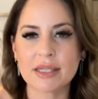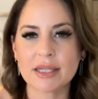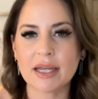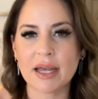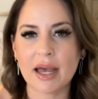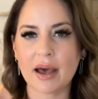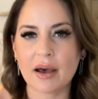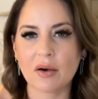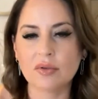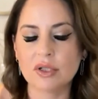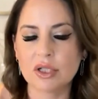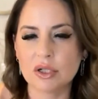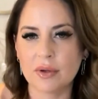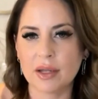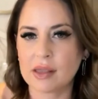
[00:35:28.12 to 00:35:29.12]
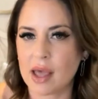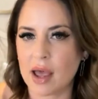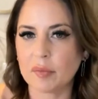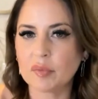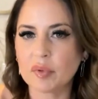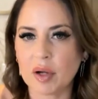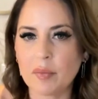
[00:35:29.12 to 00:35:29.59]
see how doing
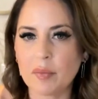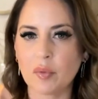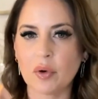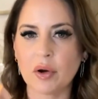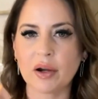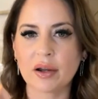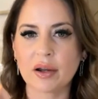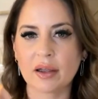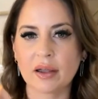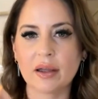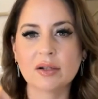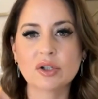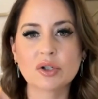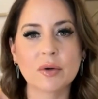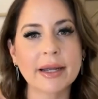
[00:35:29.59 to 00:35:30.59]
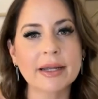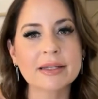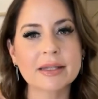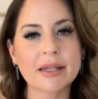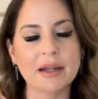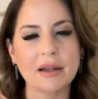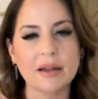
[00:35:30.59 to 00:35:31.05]
that prep work
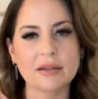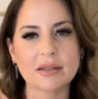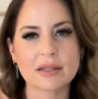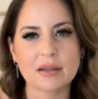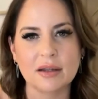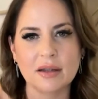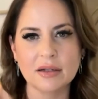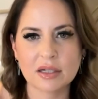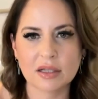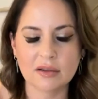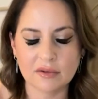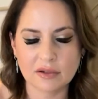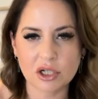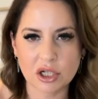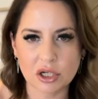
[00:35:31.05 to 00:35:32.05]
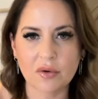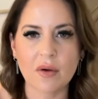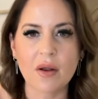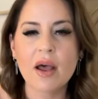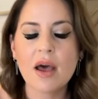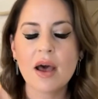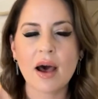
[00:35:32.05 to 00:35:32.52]
translates into the shoot.